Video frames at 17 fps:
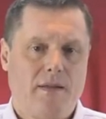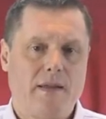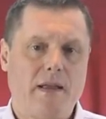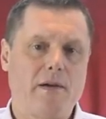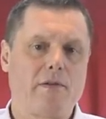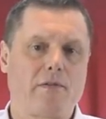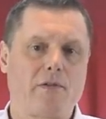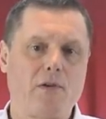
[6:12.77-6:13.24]

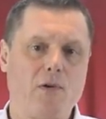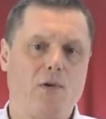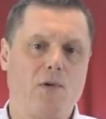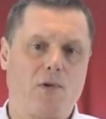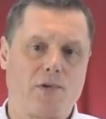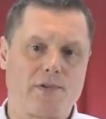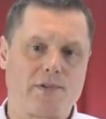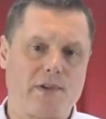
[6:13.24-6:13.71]
Now, of
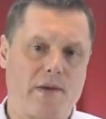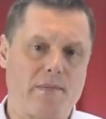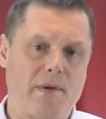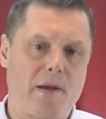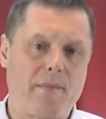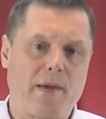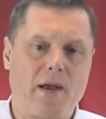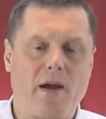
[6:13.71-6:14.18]
course, there
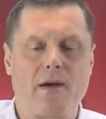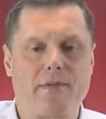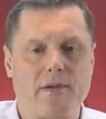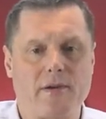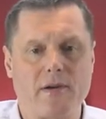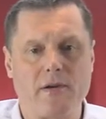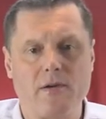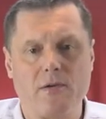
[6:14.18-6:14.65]
may be
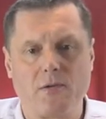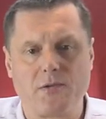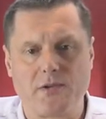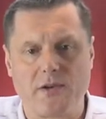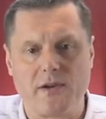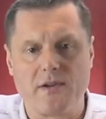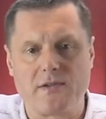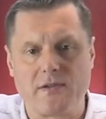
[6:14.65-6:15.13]
other
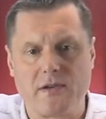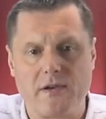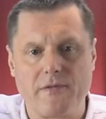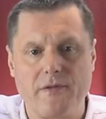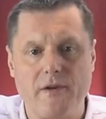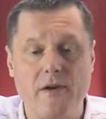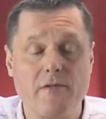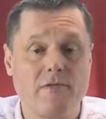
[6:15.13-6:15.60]

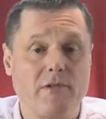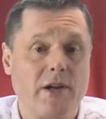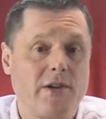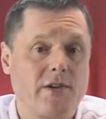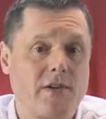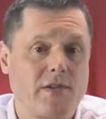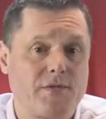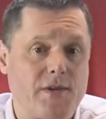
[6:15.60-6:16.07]
alternative
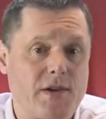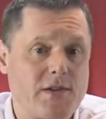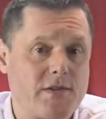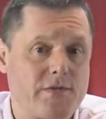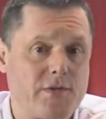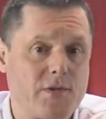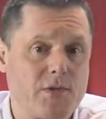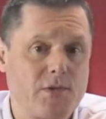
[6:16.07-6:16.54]
religious
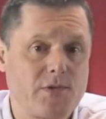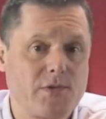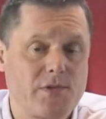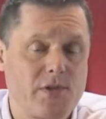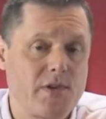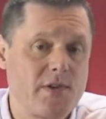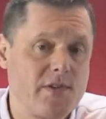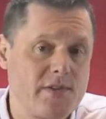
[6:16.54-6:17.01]
festivals
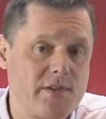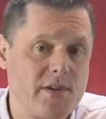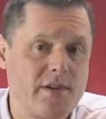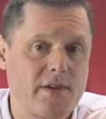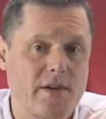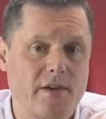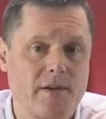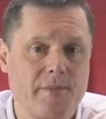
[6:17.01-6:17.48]
to
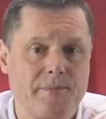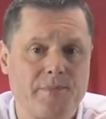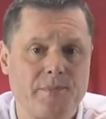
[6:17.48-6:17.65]
consider.